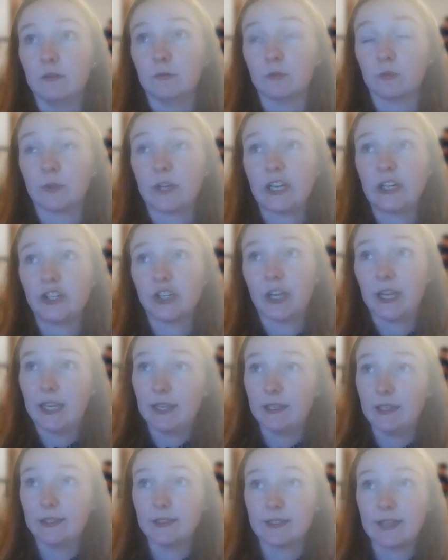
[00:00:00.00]

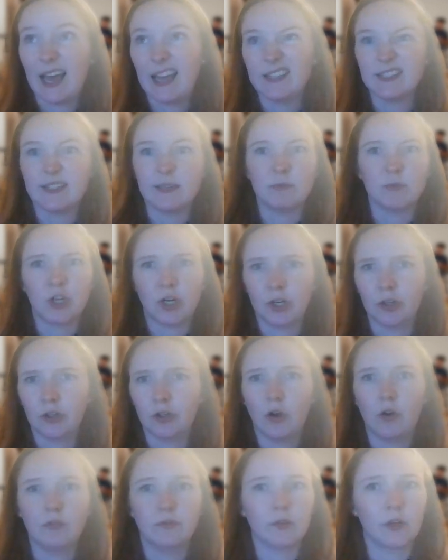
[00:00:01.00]
regions had some
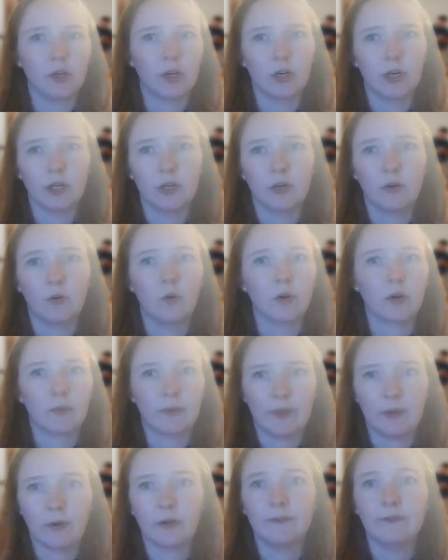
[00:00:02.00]
turnover
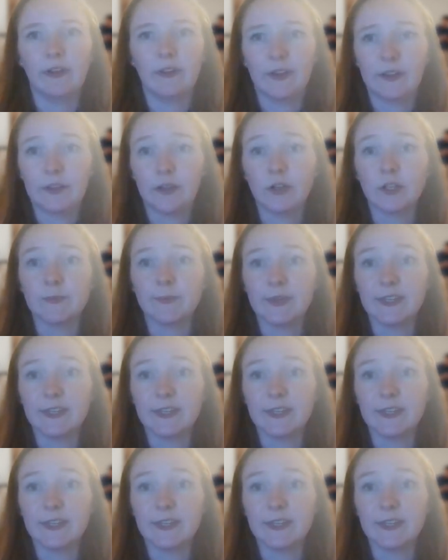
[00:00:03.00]
or they were filling those